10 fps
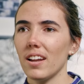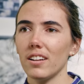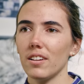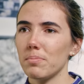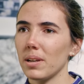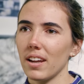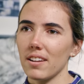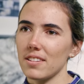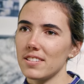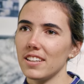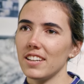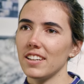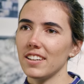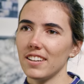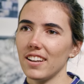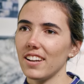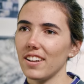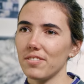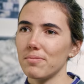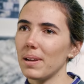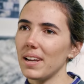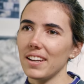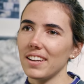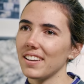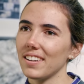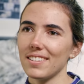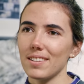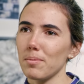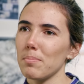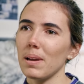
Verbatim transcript: and I love being out of the city and I love being somewhere